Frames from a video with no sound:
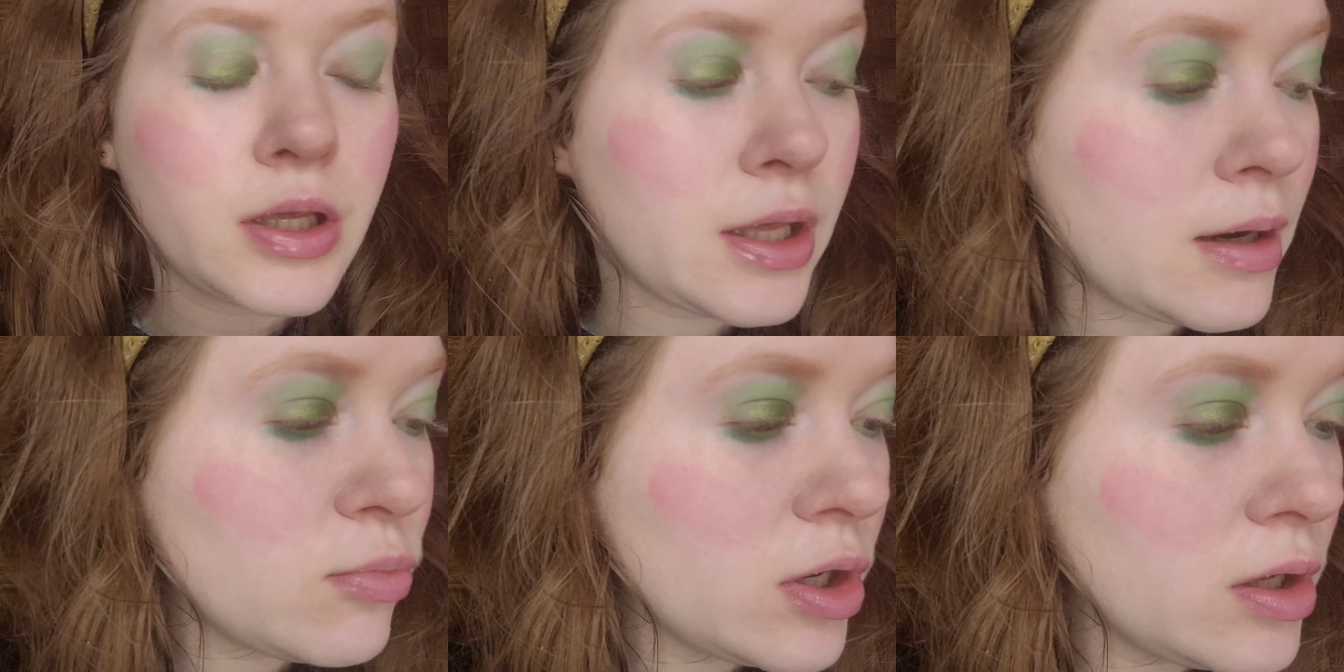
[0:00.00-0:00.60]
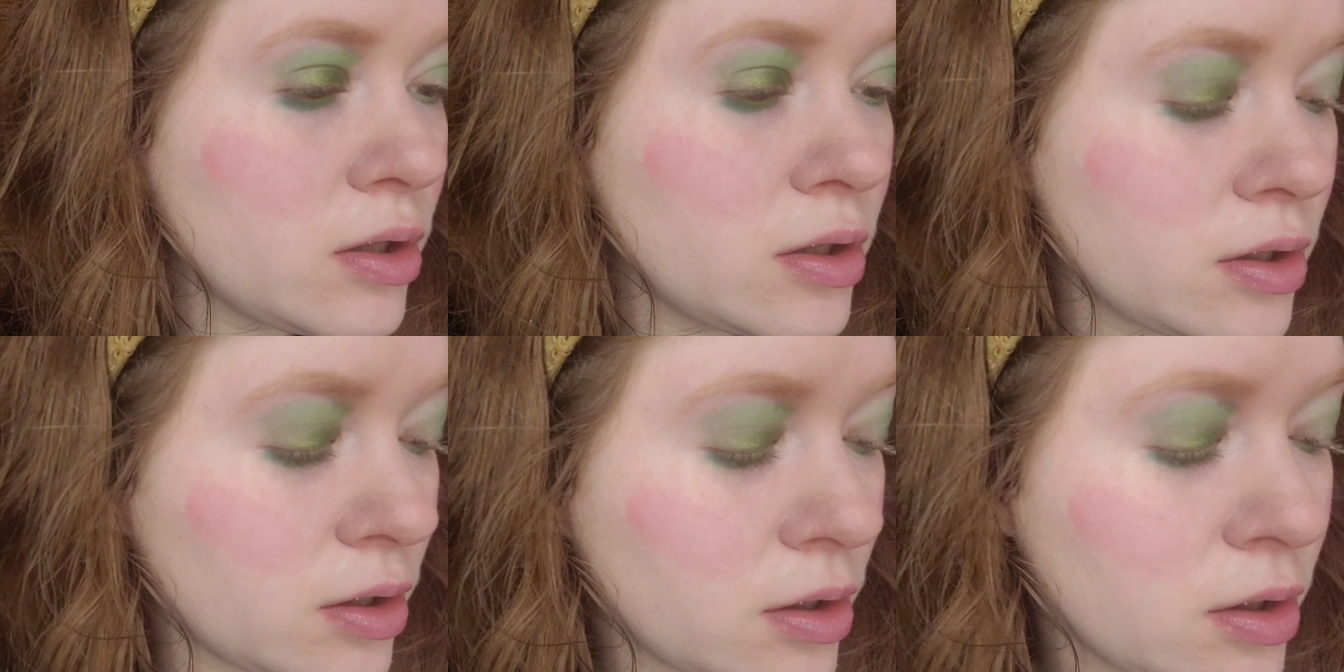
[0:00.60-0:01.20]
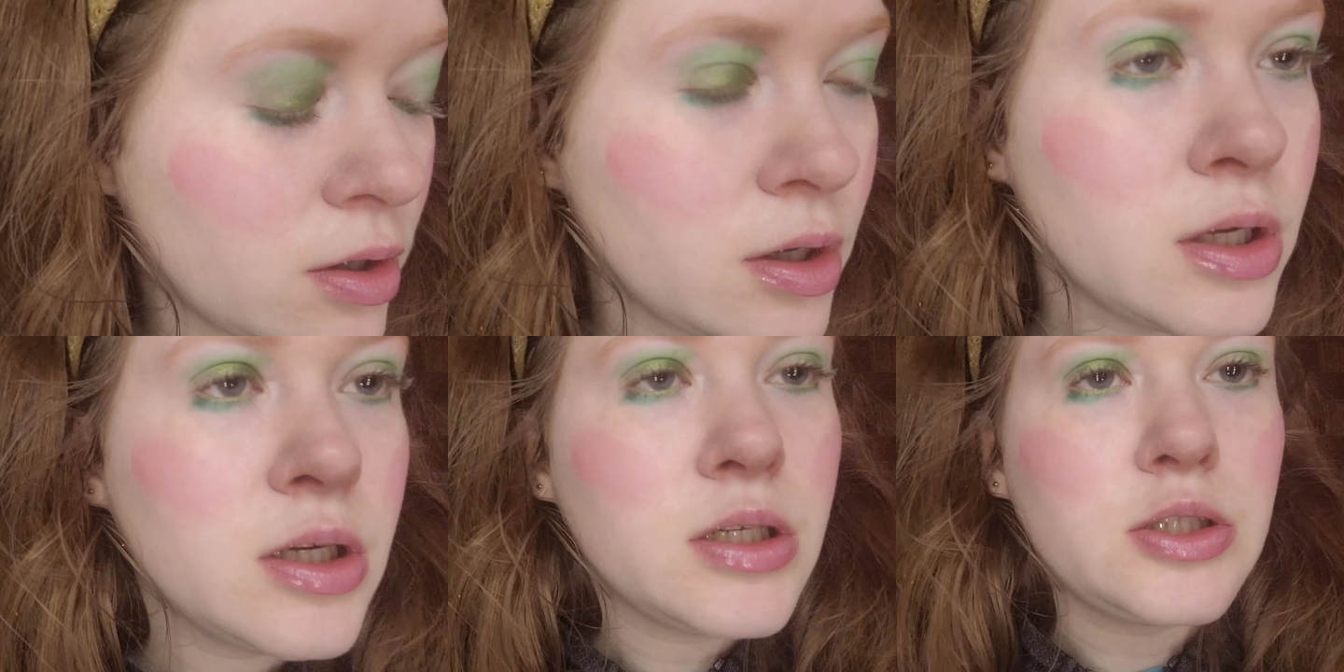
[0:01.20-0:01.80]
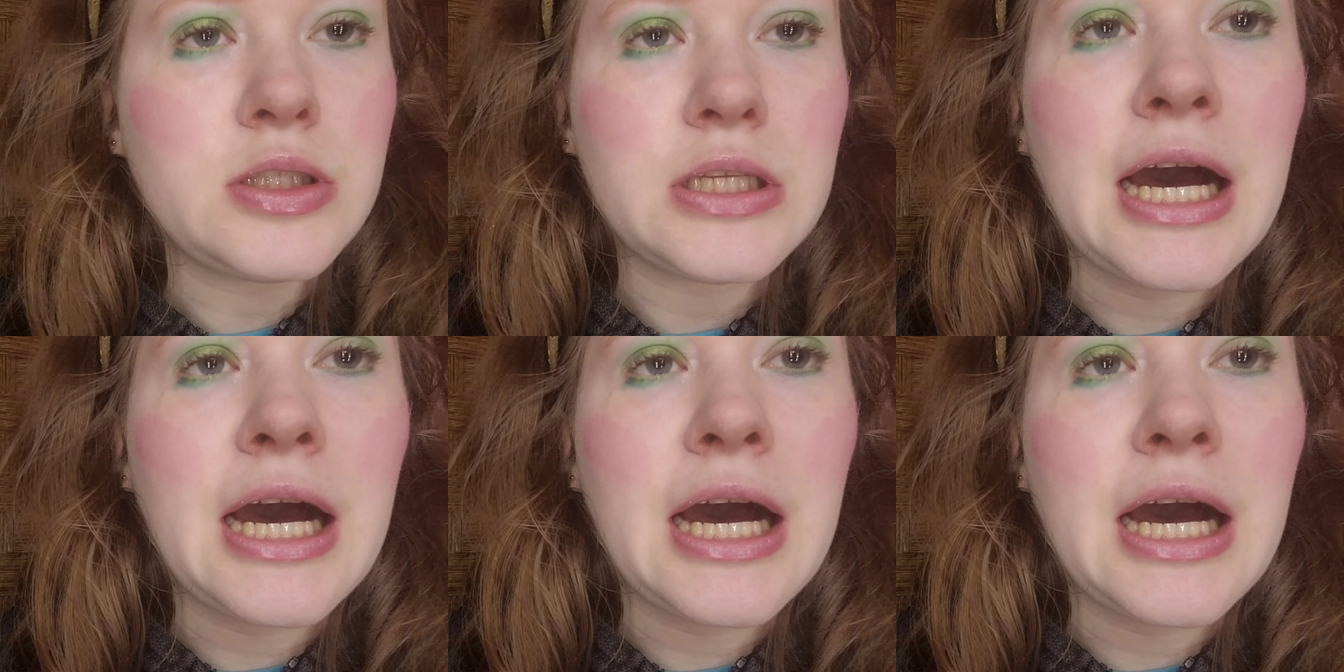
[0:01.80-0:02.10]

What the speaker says: camera. The